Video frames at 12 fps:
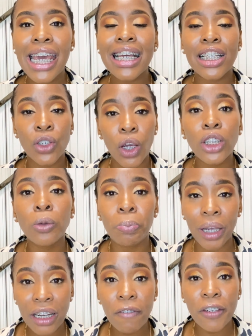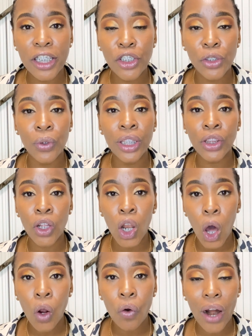is going to benefit you in the
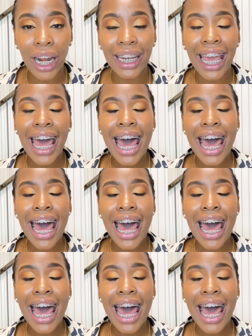long run.